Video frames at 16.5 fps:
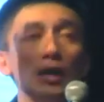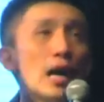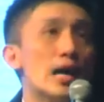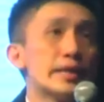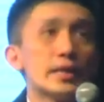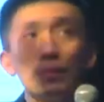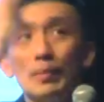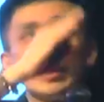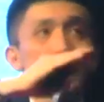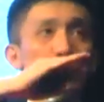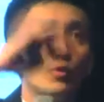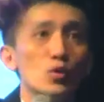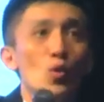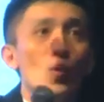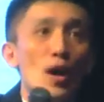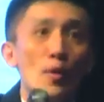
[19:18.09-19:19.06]
I tell
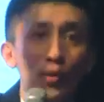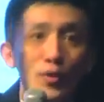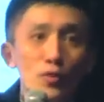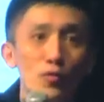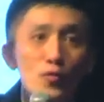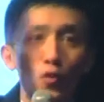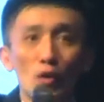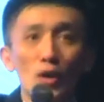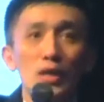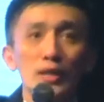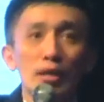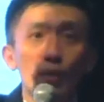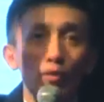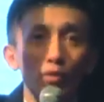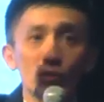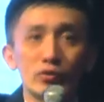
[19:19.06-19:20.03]
myself, no, I want to focus,
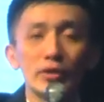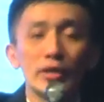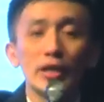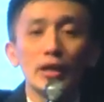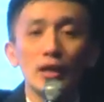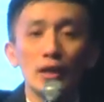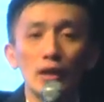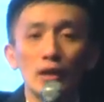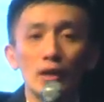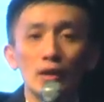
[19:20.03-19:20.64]
I want to stay.